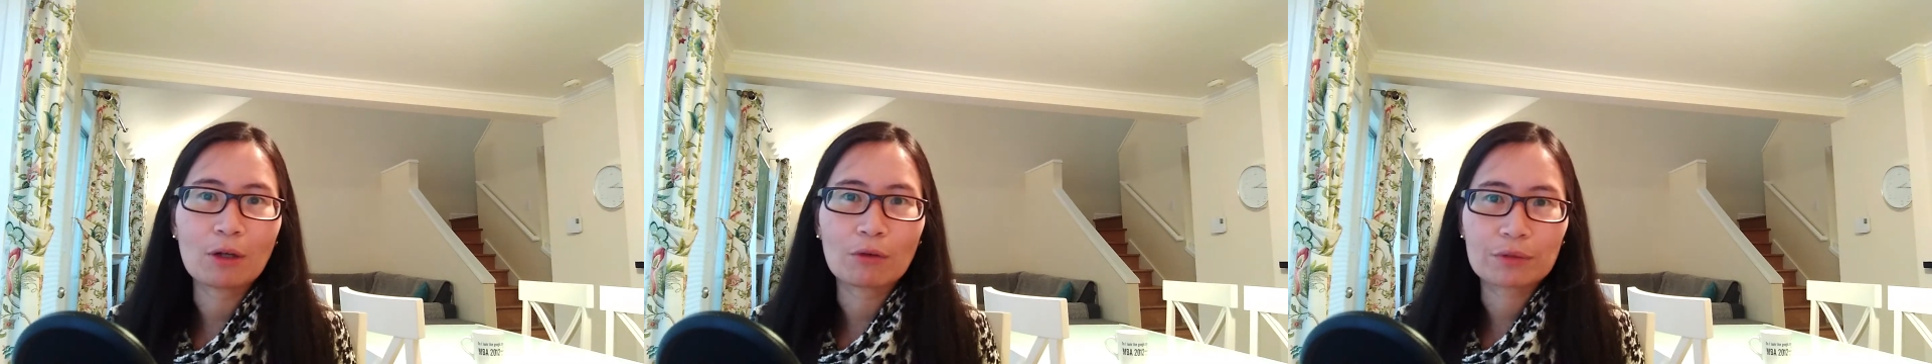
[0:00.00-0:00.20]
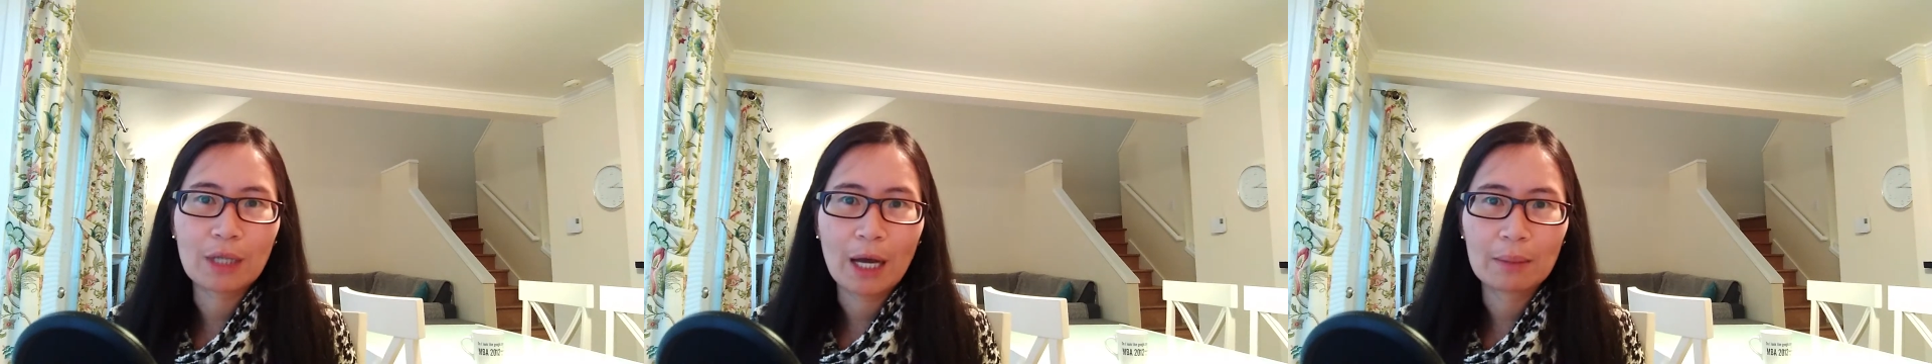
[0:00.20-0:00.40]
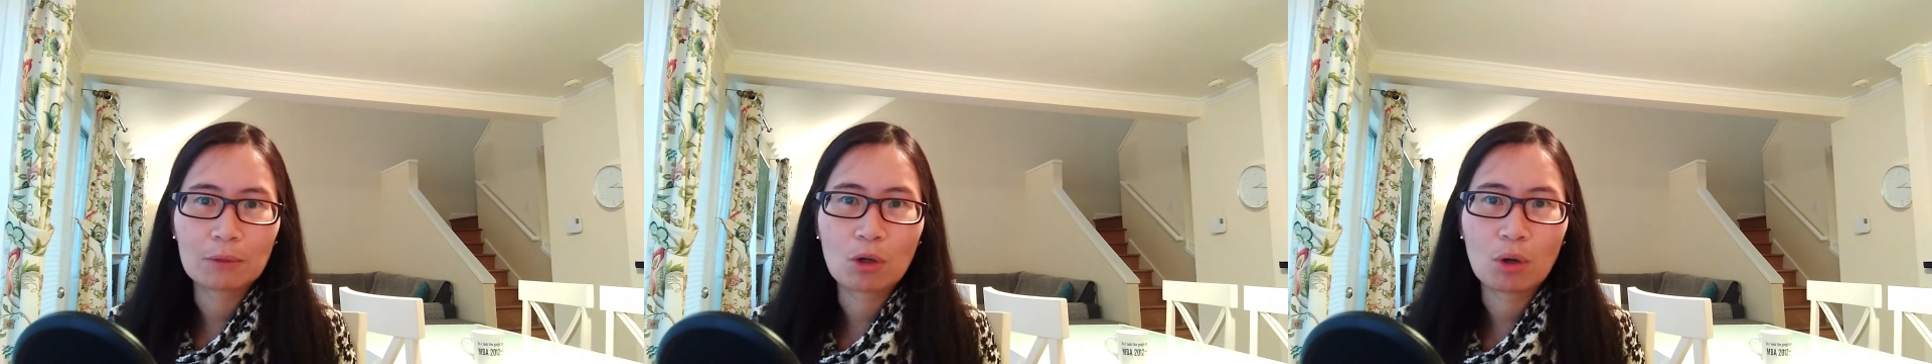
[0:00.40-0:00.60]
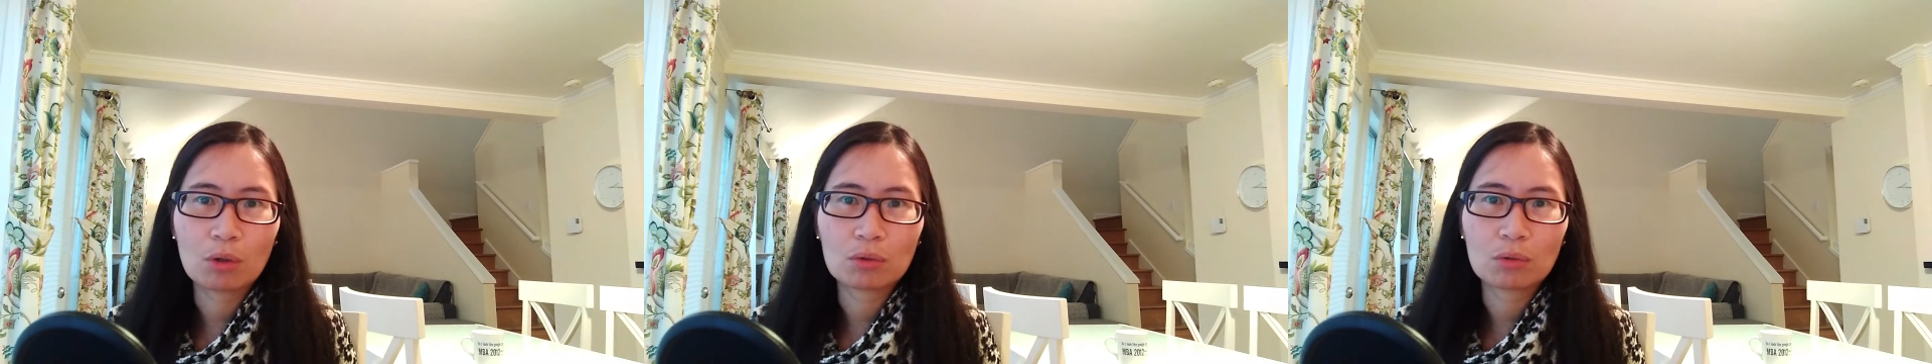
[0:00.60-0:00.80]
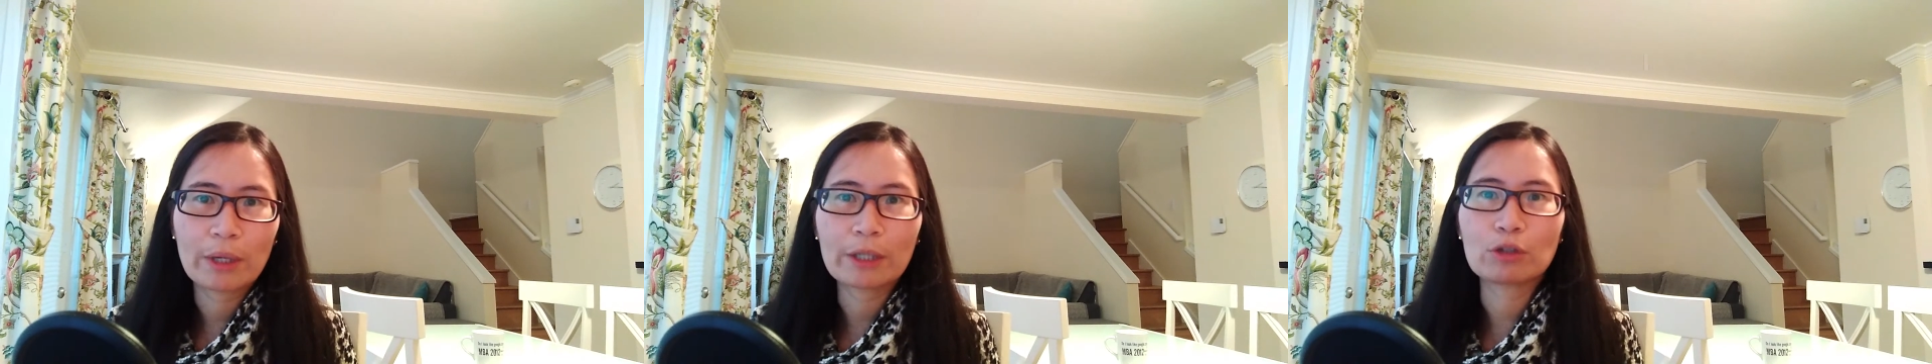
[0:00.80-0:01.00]
of time code
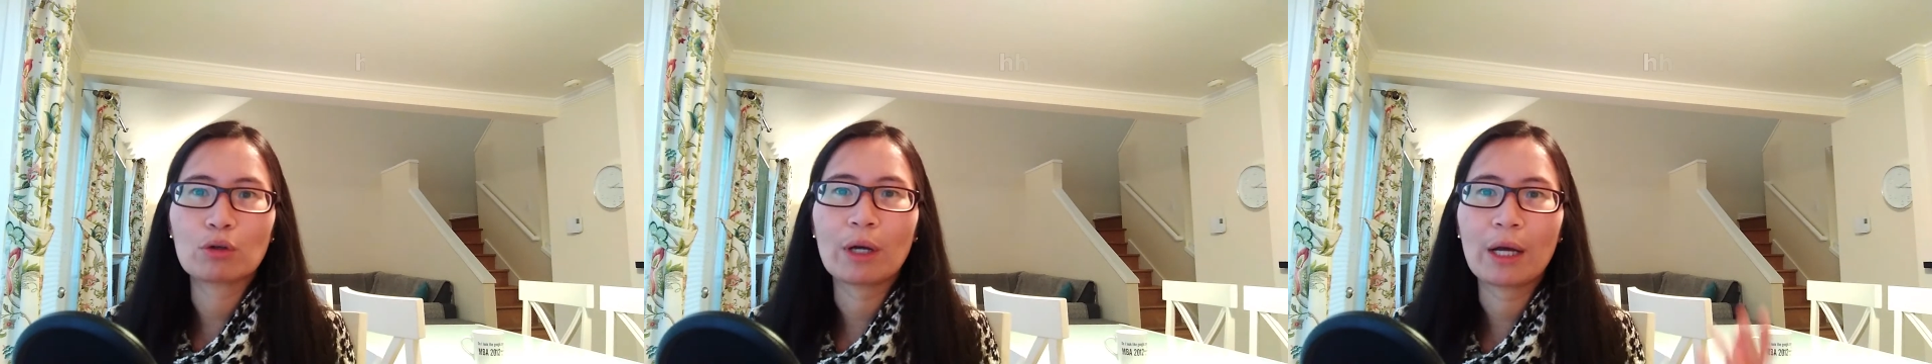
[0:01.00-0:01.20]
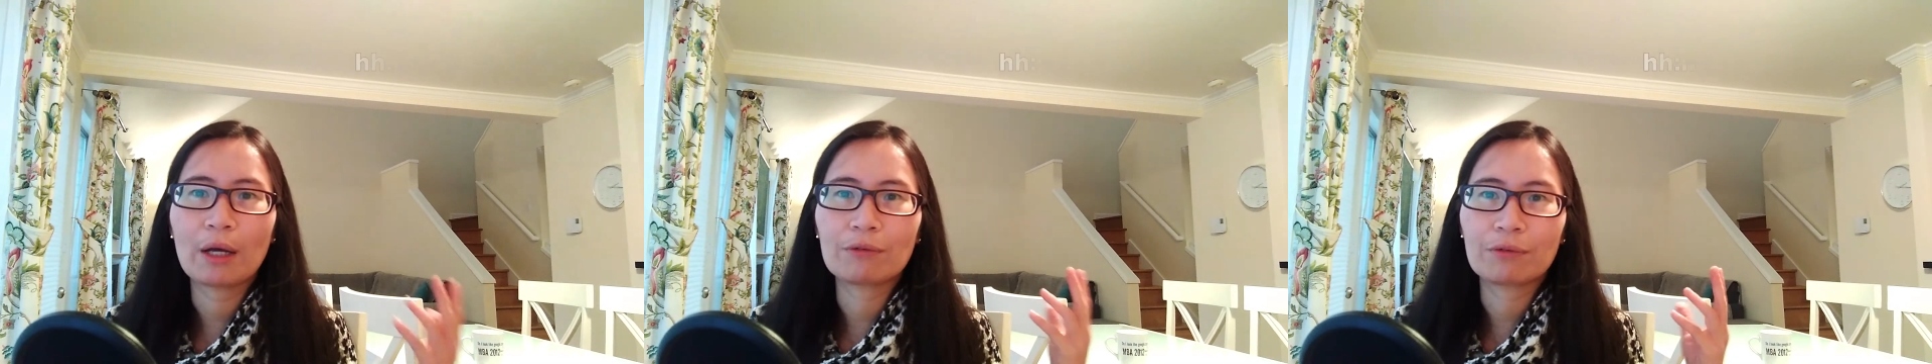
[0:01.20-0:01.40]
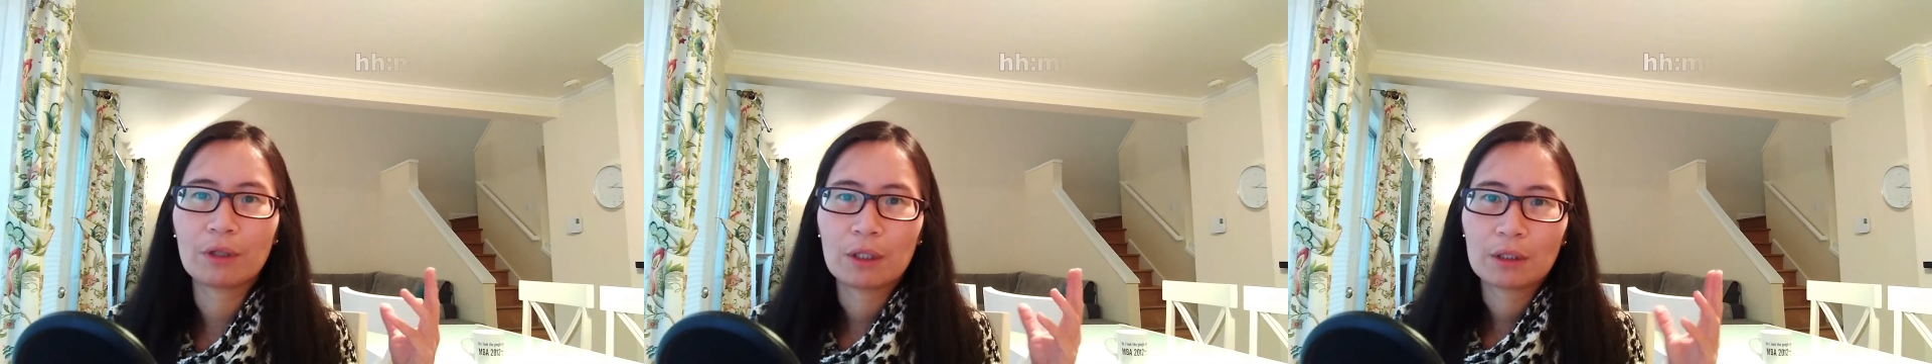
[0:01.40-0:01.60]
where you have